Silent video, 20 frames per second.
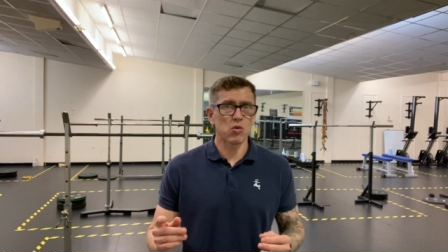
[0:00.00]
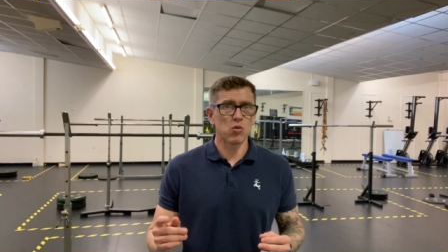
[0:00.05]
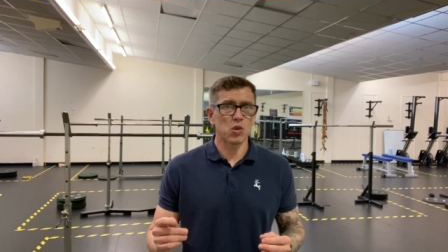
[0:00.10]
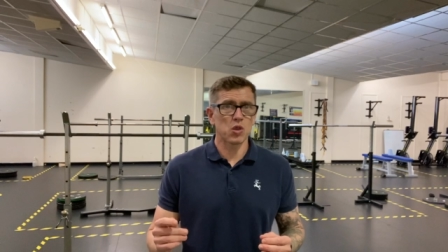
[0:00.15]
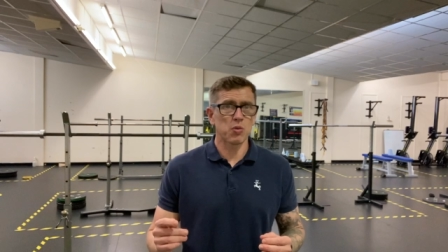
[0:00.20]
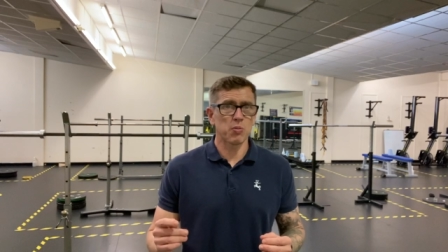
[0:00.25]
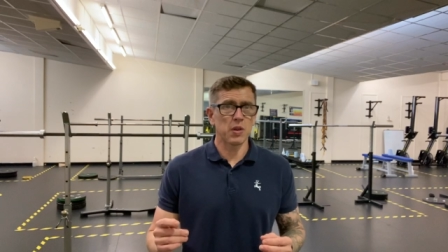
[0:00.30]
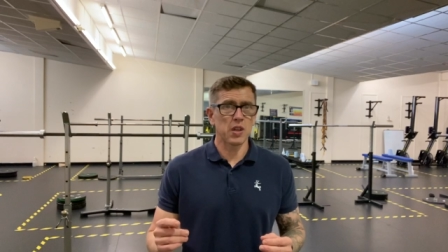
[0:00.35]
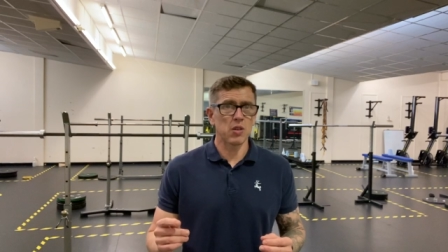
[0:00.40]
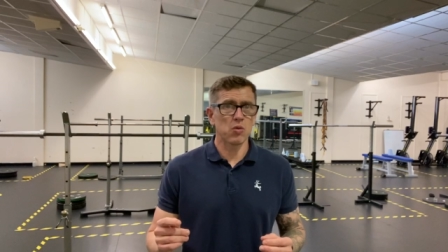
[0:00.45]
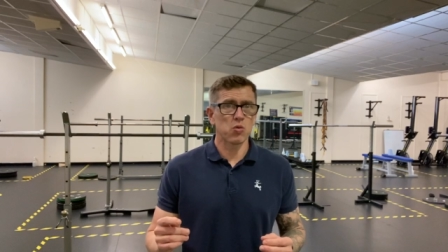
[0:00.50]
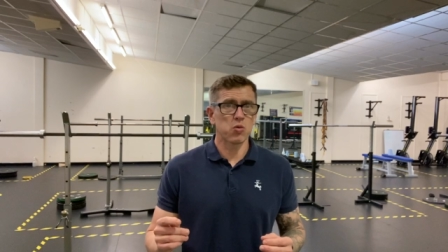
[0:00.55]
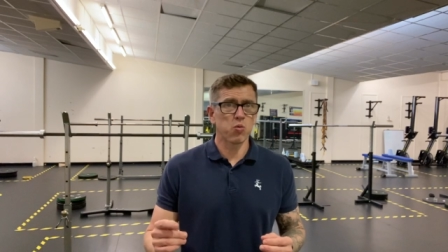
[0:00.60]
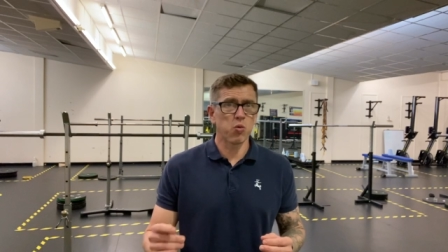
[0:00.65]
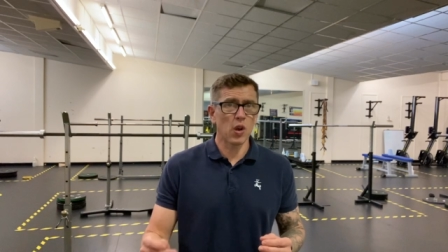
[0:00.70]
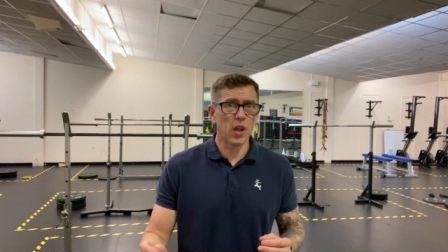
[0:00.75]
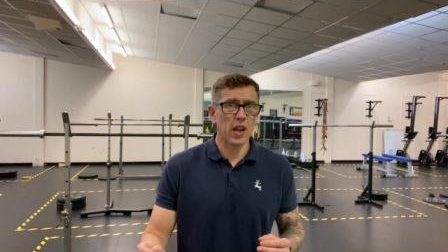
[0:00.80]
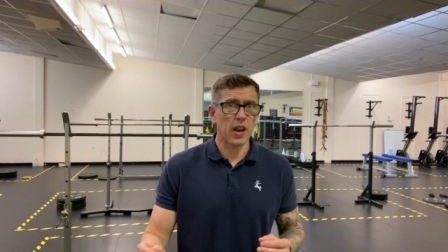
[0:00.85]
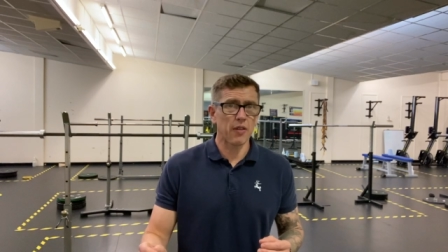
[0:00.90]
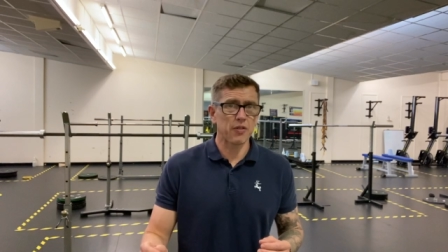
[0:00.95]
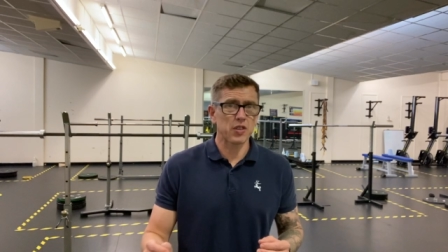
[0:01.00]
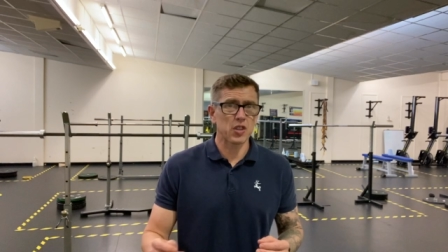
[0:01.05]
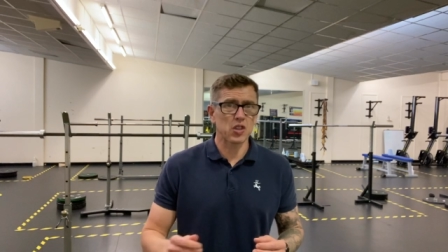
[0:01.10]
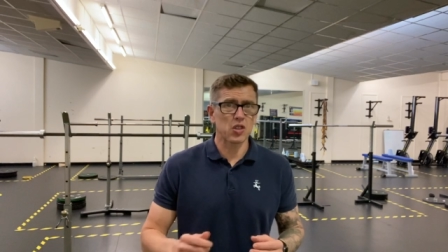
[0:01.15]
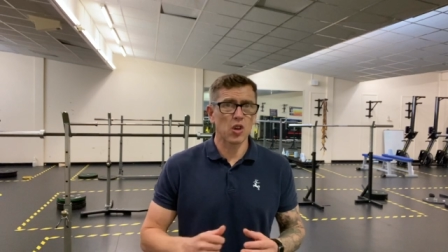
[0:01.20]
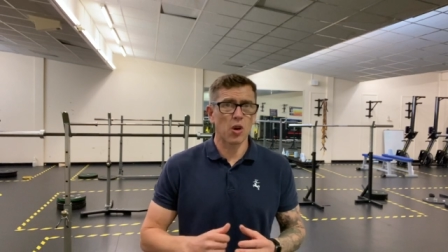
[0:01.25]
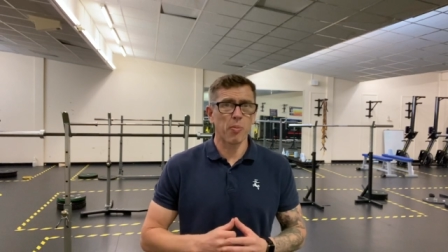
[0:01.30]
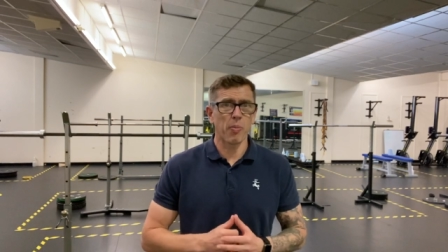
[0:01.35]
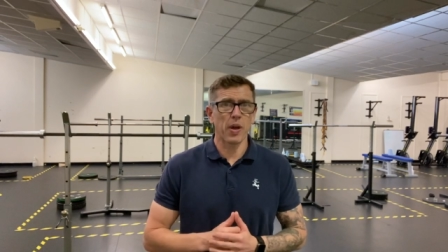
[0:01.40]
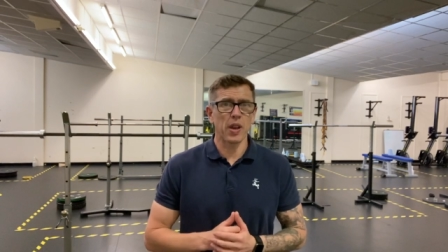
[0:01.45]
which means we'll have to
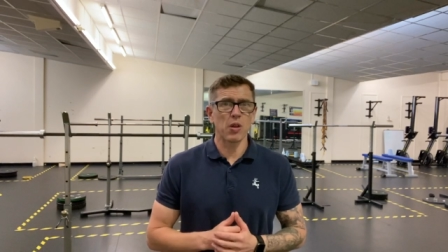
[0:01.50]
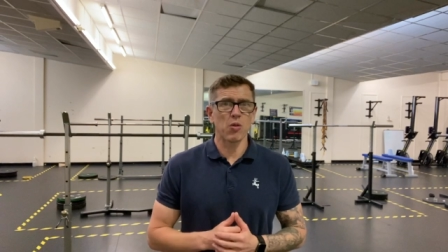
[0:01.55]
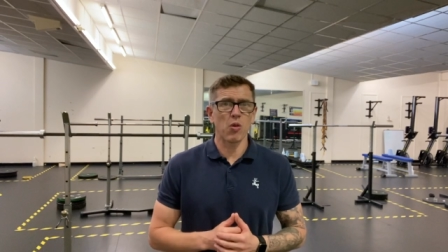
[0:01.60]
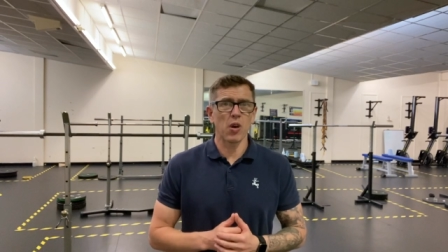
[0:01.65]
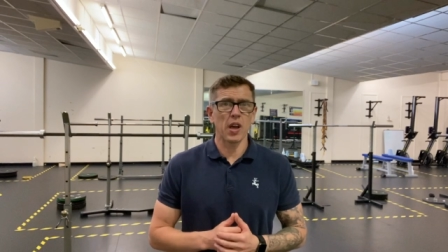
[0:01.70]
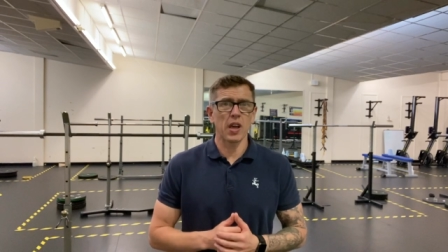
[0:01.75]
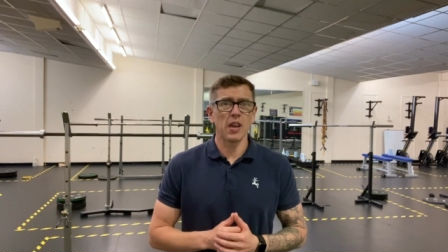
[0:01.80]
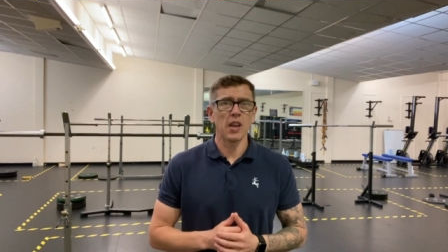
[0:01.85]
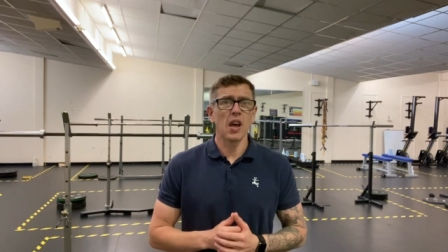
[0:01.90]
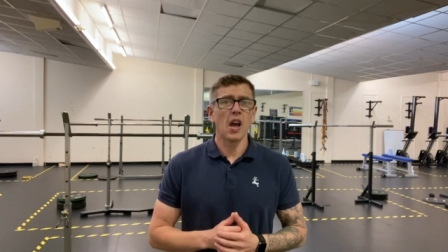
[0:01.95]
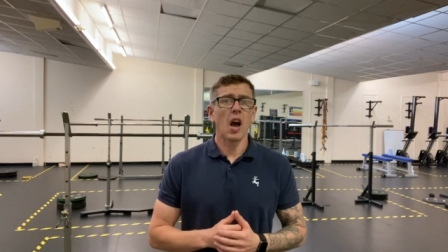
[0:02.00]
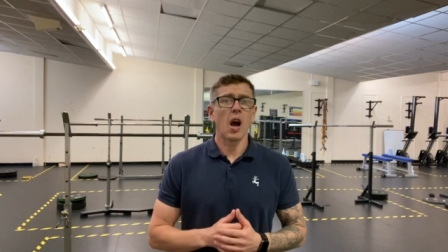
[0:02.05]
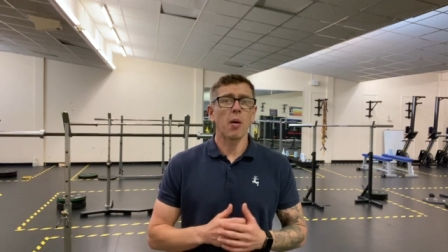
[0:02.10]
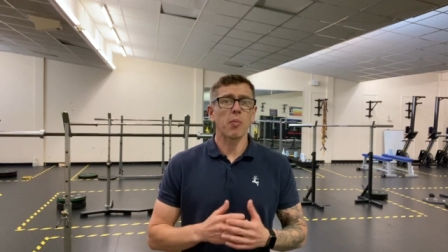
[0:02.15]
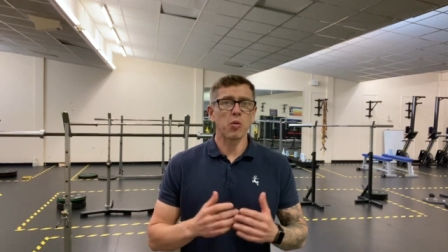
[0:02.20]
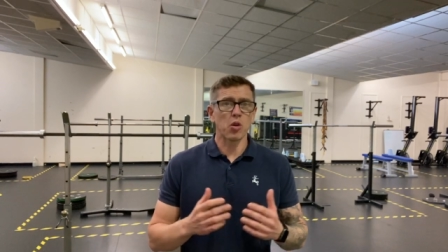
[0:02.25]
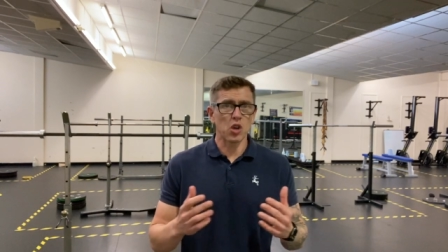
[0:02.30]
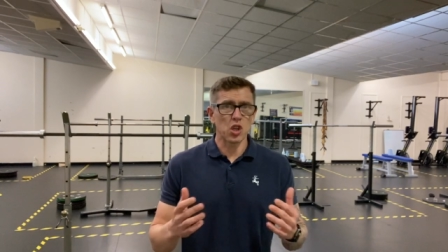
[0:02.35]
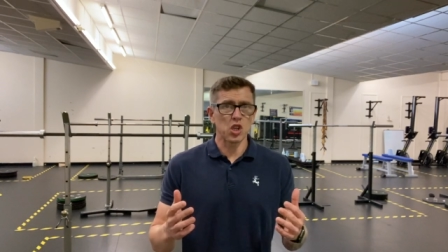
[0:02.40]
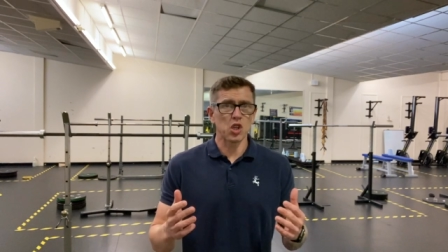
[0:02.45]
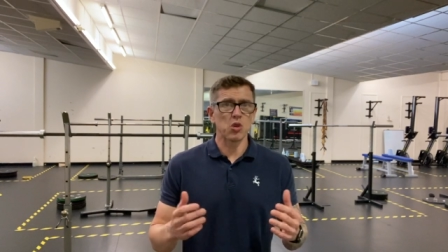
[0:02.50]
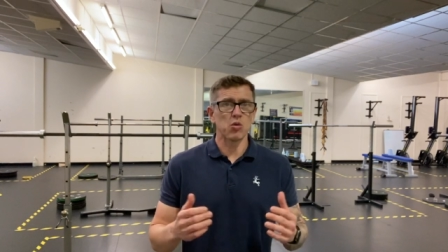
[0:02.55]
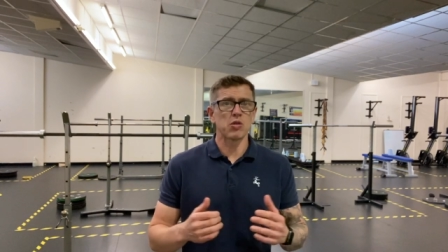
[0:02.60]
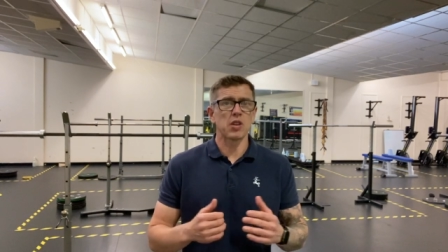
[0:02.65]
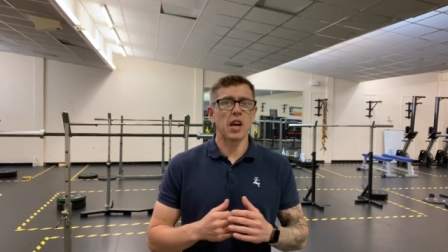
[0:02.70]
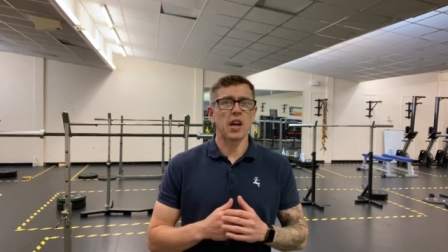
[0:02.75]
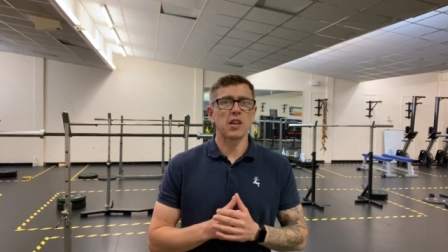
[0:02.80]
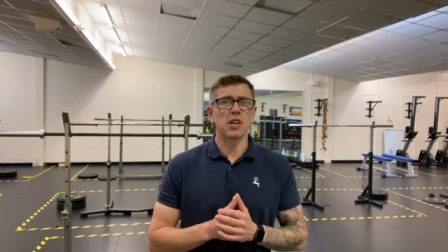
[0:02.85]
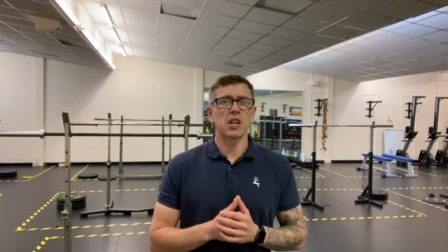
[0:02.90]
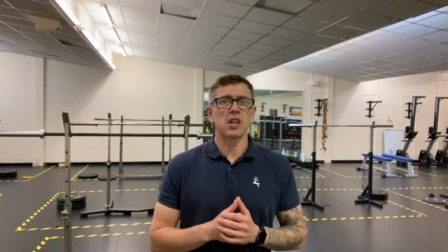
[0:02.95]
stop anyway. I'm going to use that